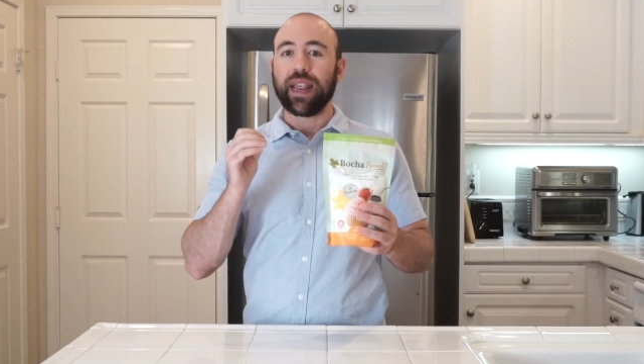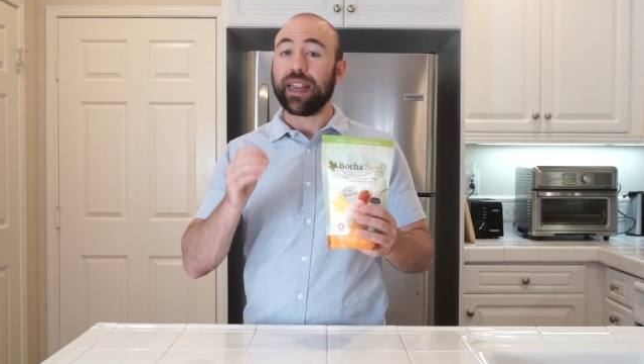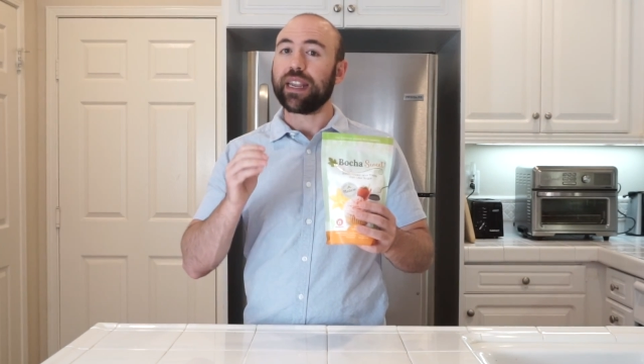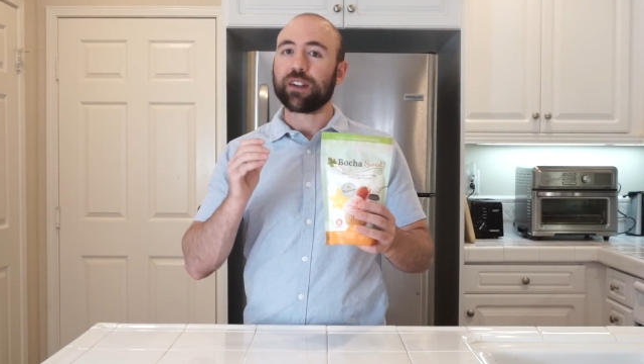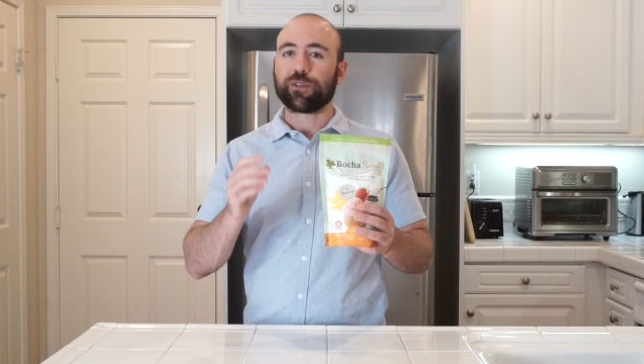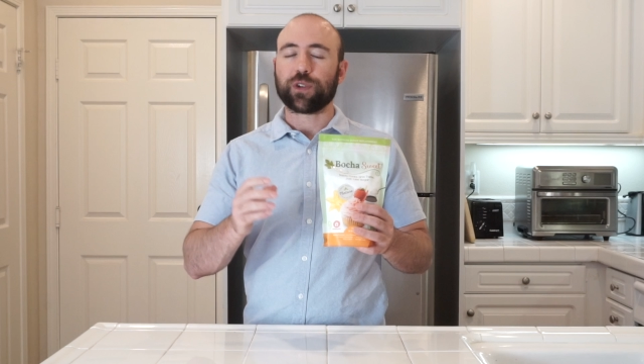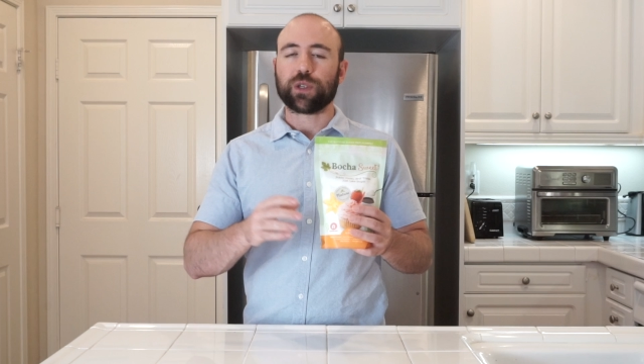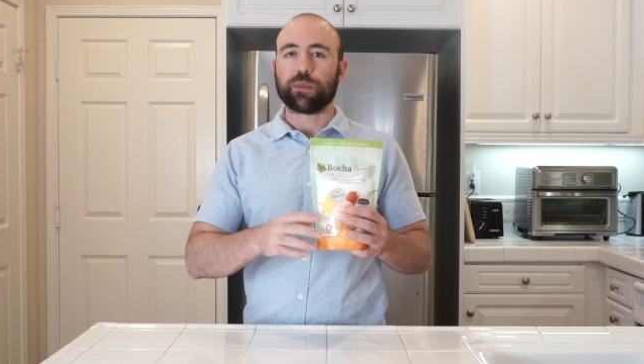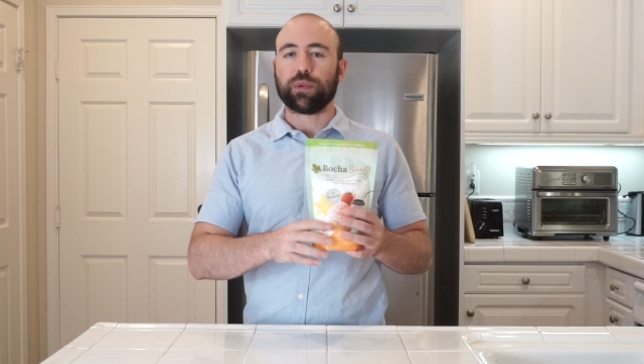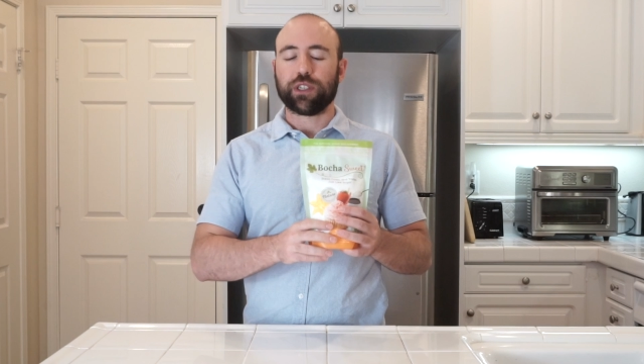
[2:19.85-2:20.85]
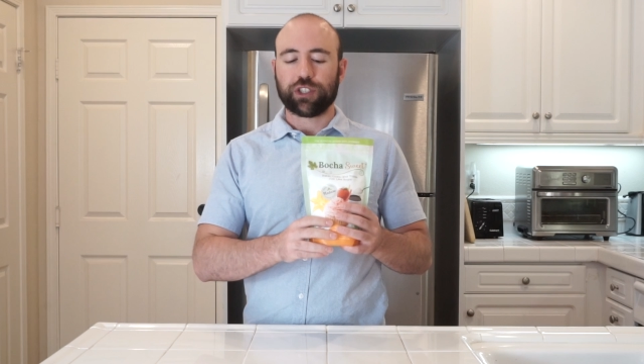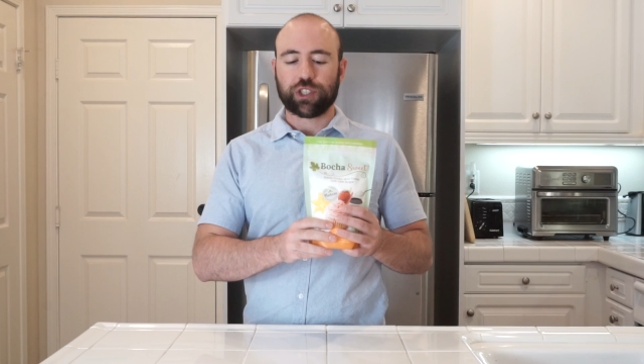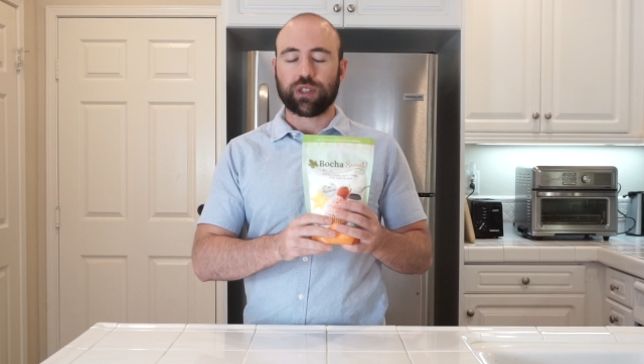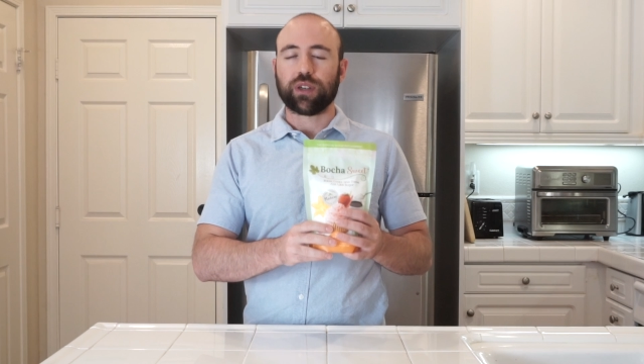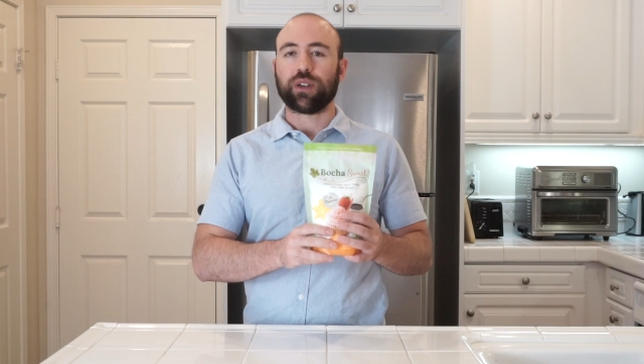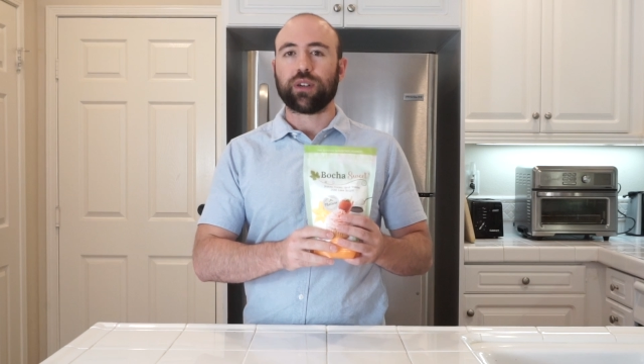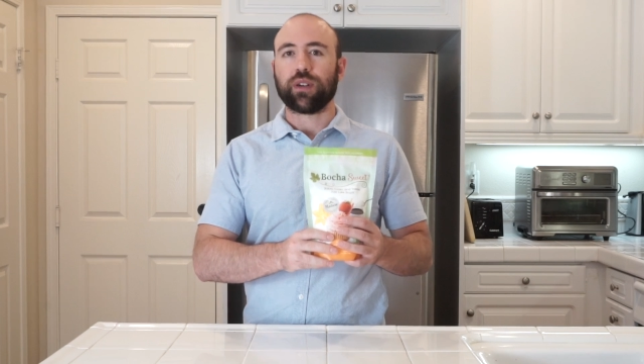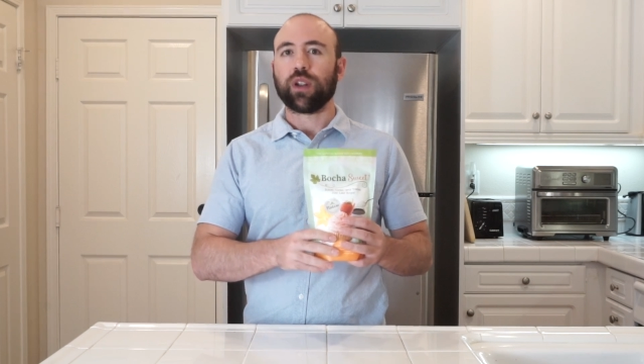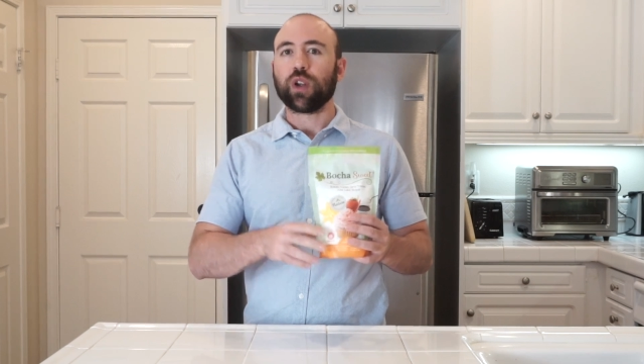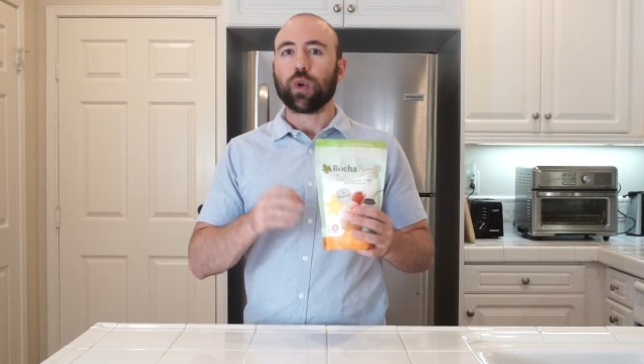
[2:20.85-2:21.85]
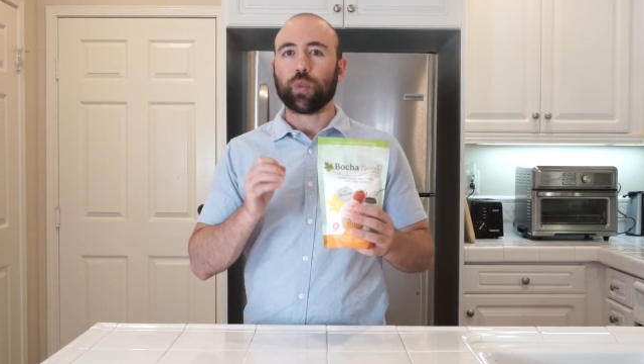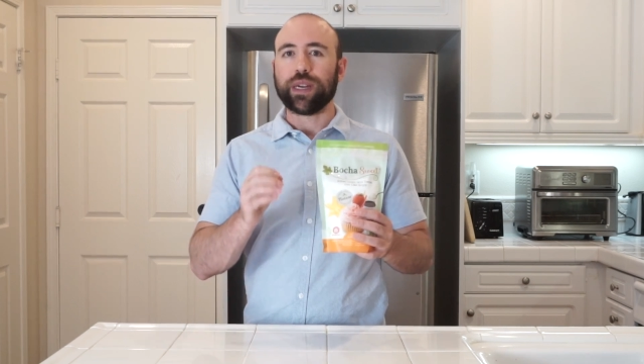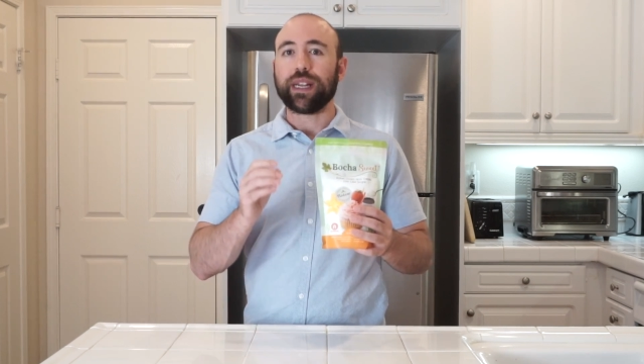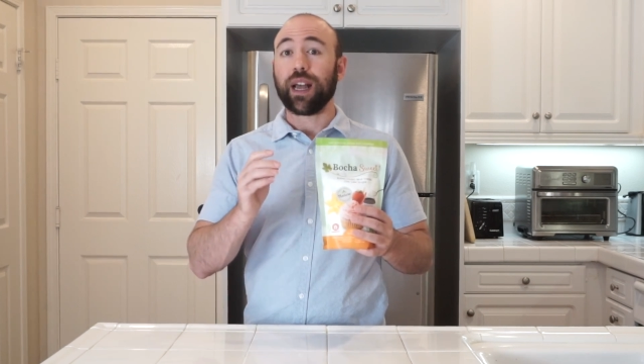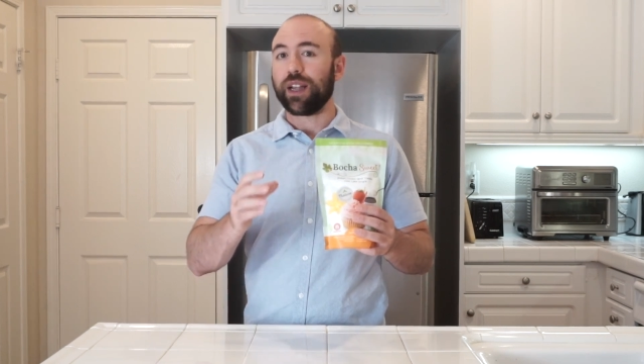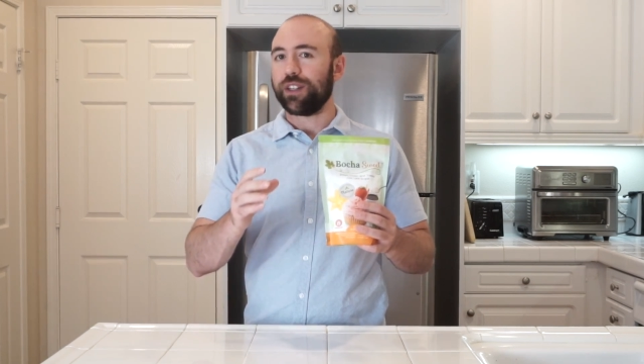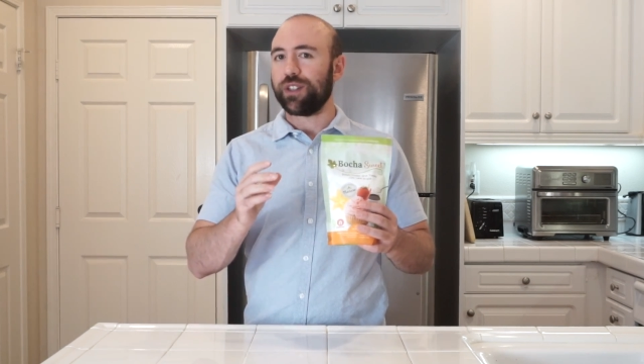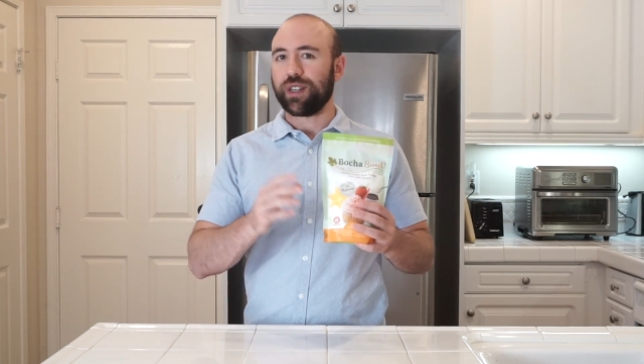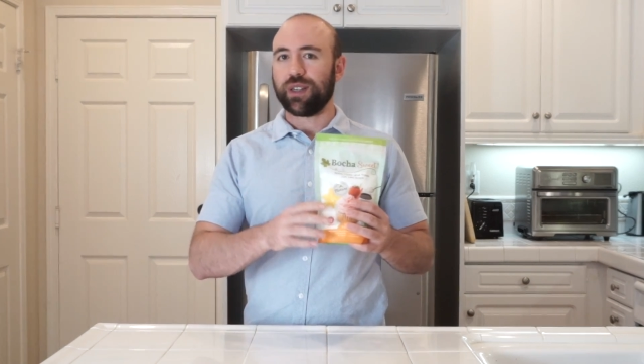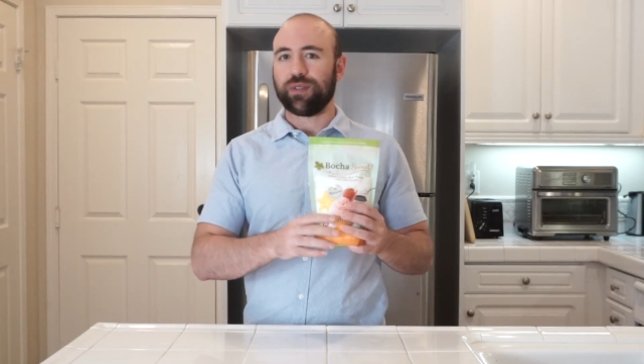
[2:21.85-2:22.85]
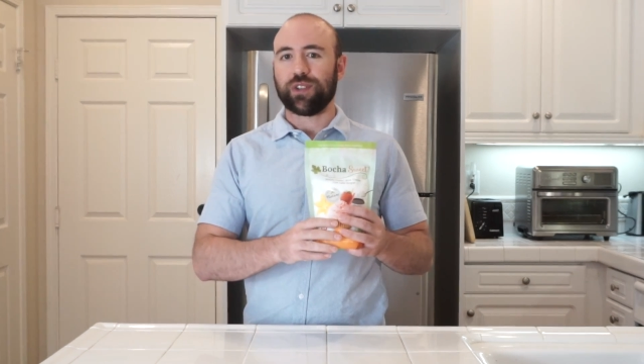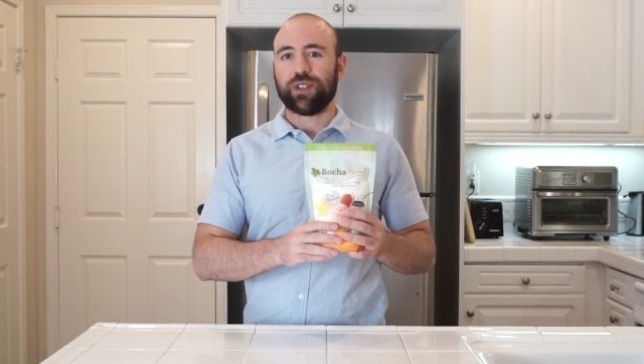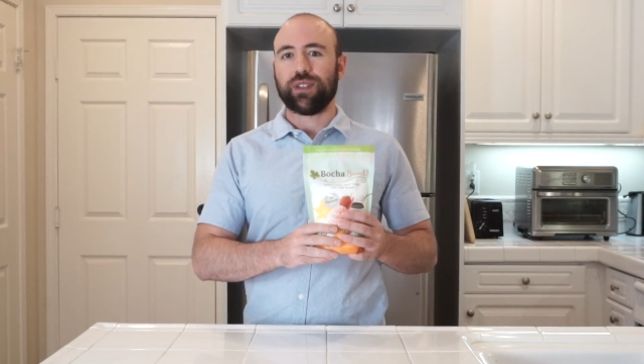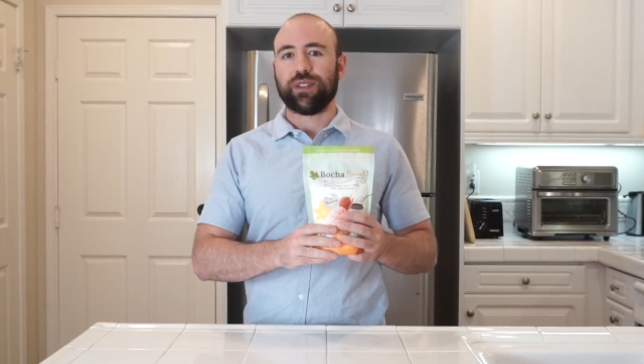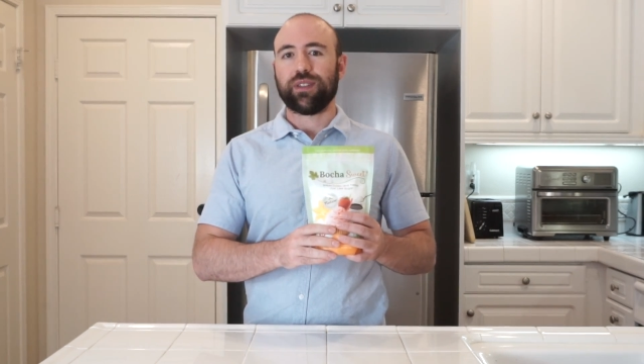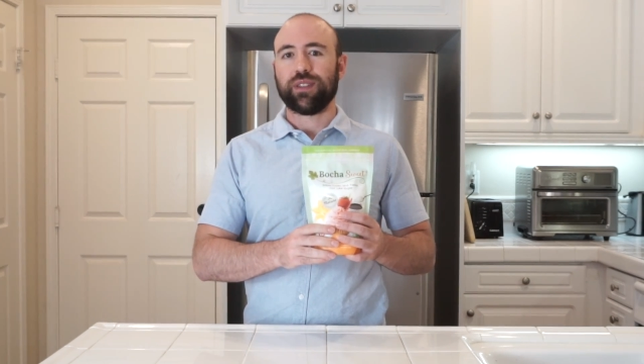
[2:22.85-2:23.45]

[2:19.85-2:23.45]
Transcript: and for your blood sugar. We got you covered.